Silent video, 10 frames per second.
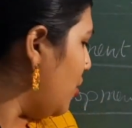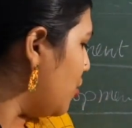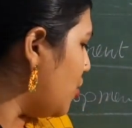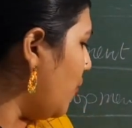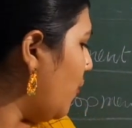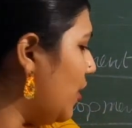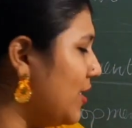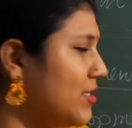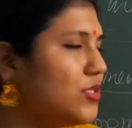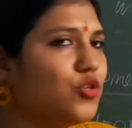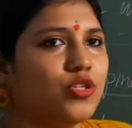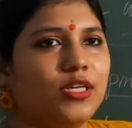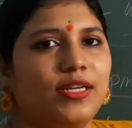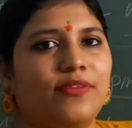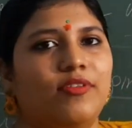So what is
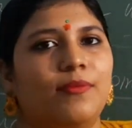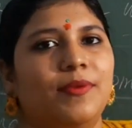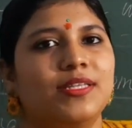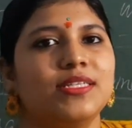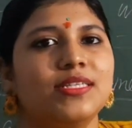social development?